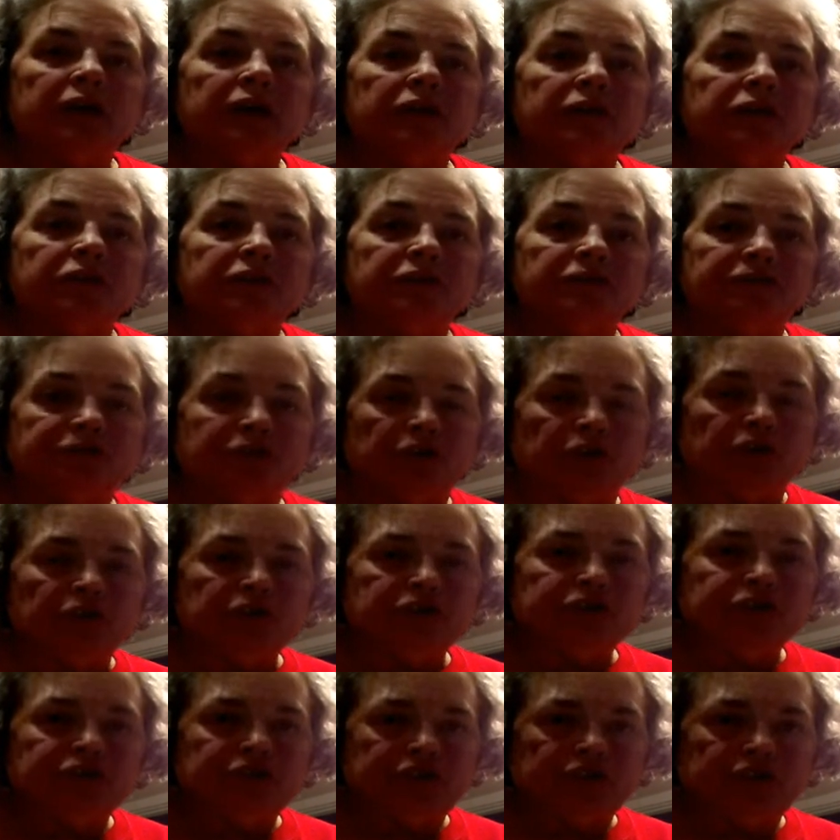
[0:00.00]
the
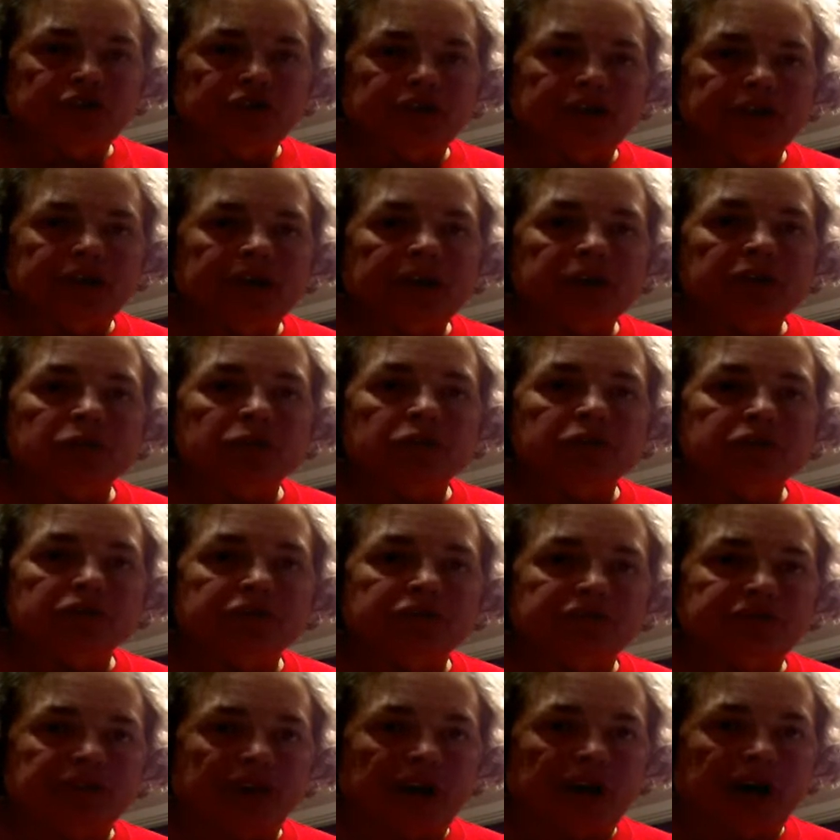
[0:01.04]
first cooking was
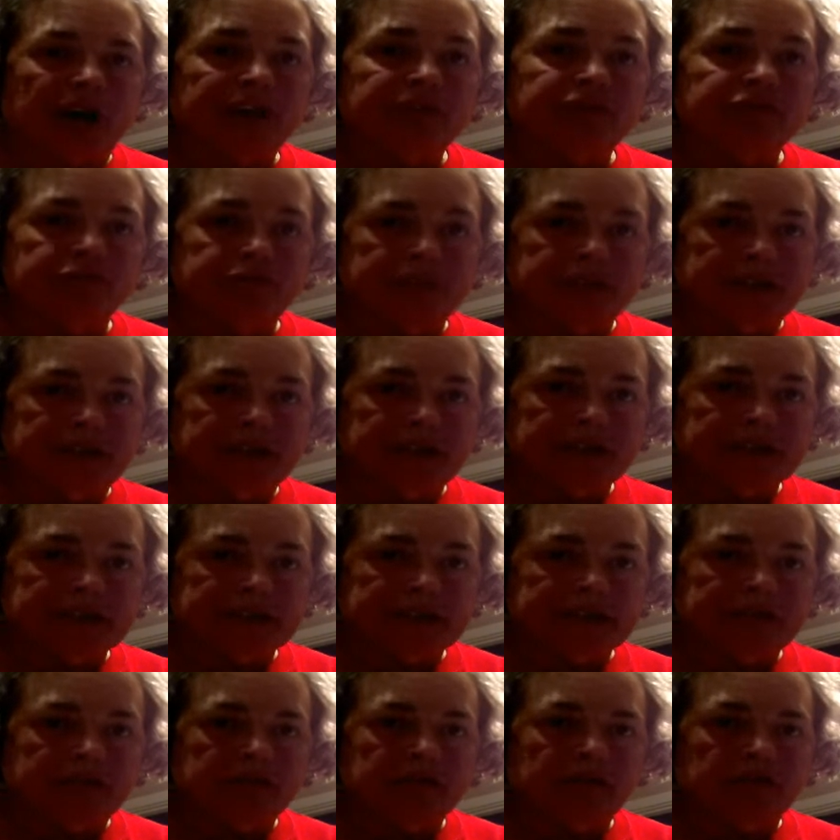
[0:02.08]
5
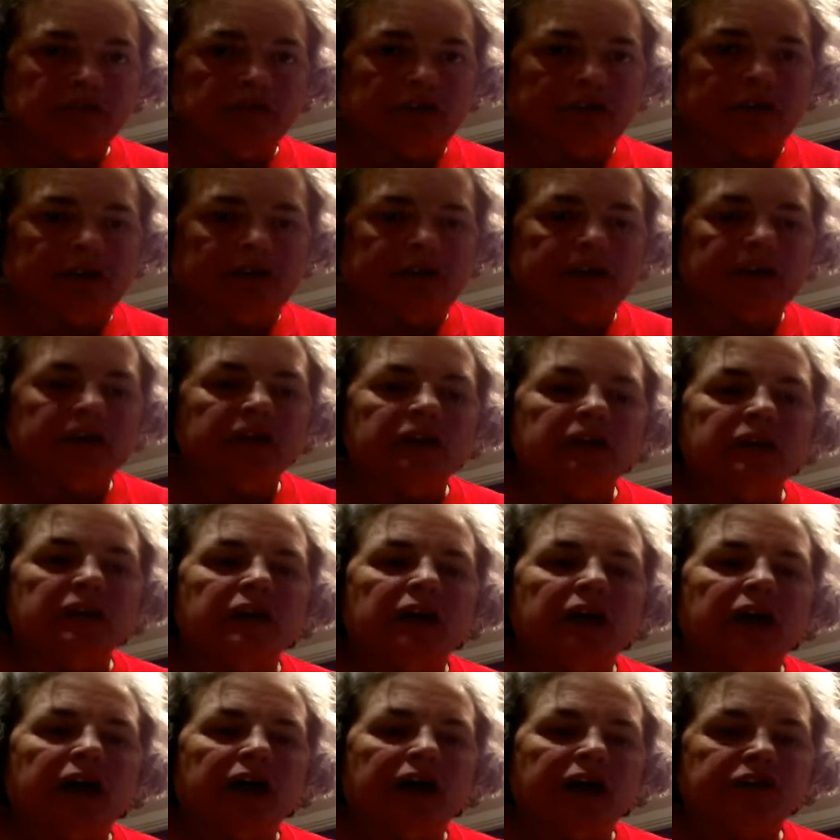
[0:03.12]
minutes, okay?
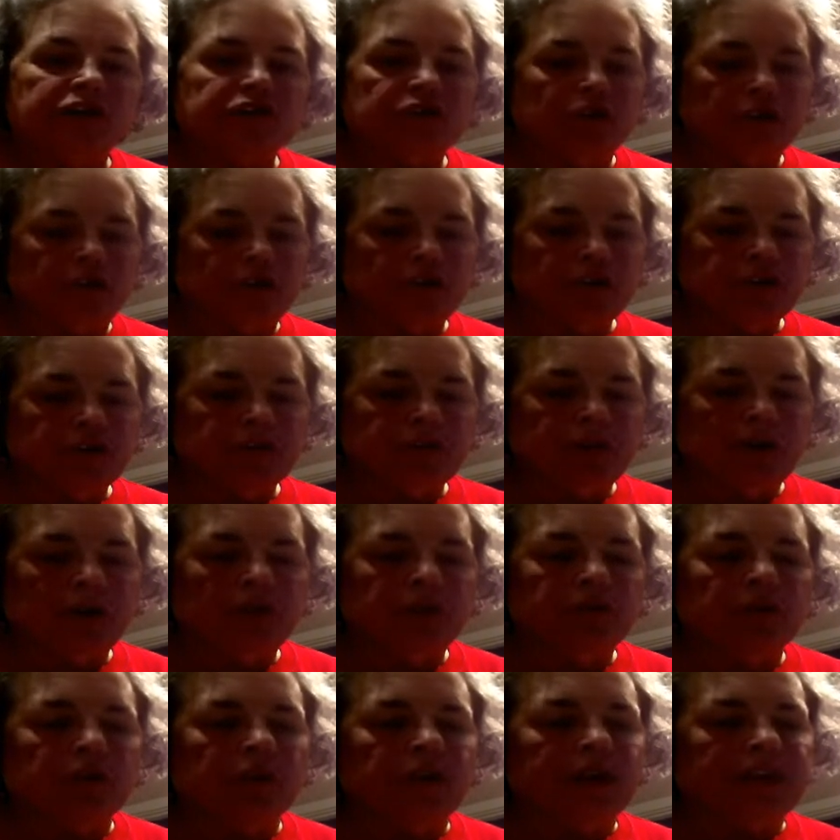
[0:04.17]
I turned them
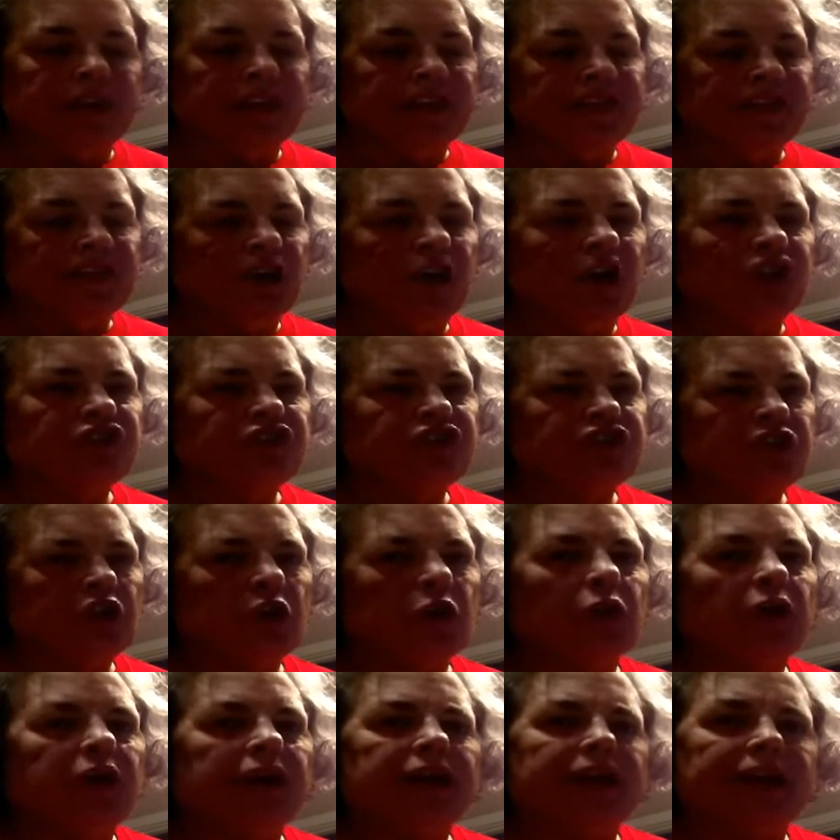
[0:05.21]
over and I thought, you know
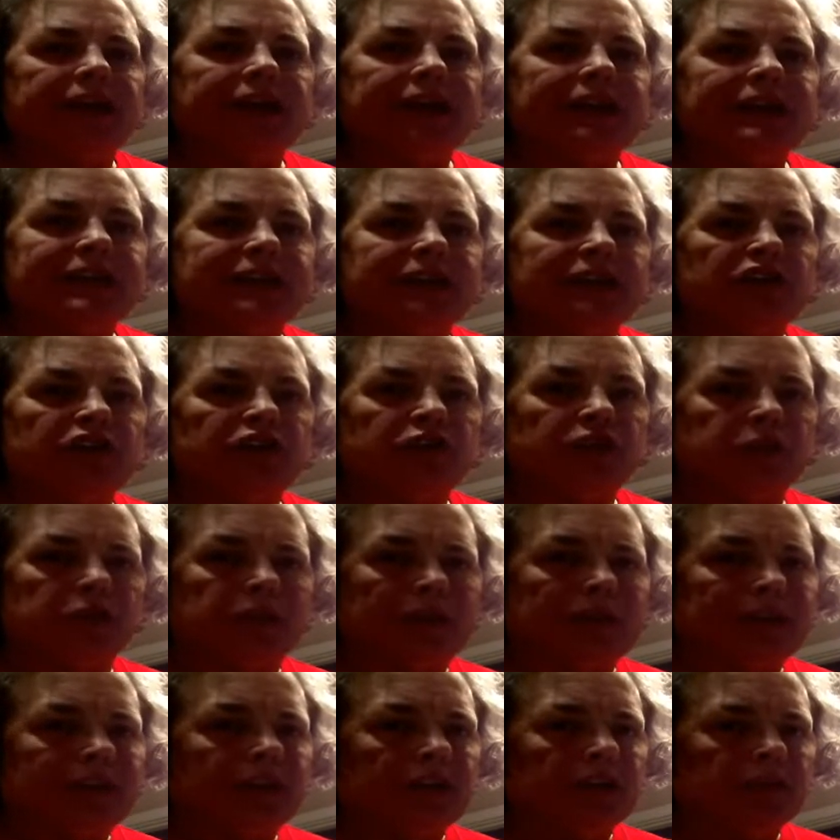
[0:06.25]
what, I need to cook them a
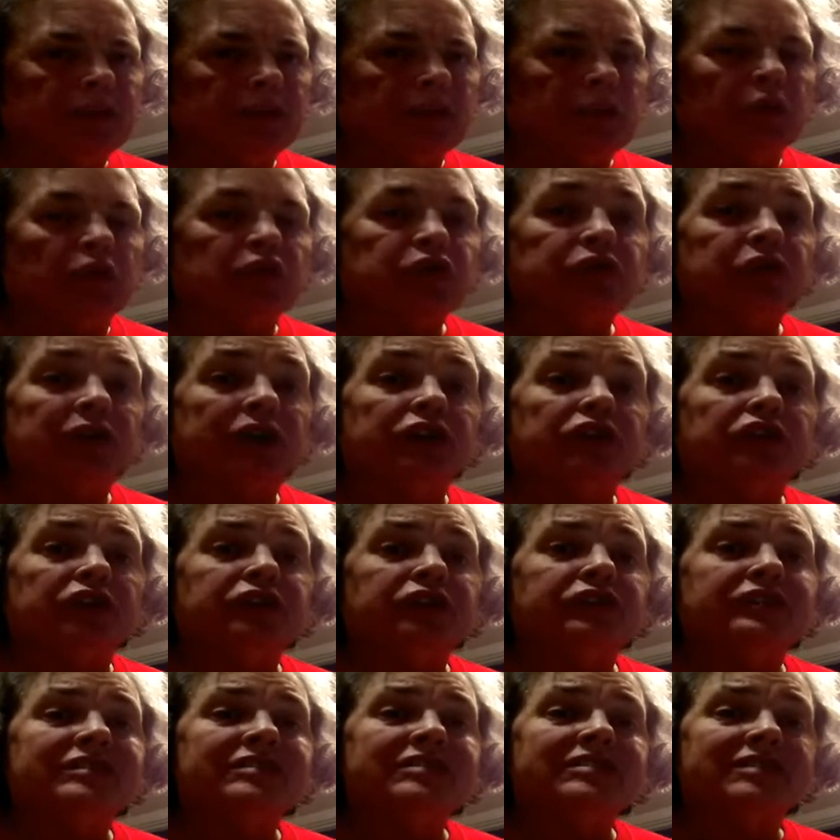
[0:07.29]
little bit more. So I
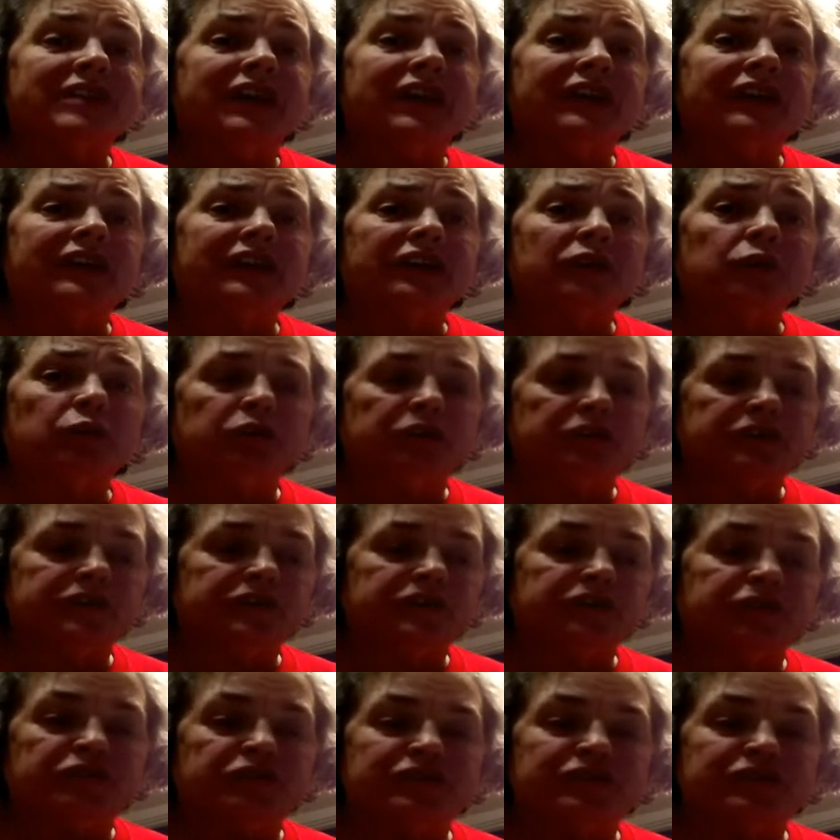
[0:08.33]
cooked the second ones for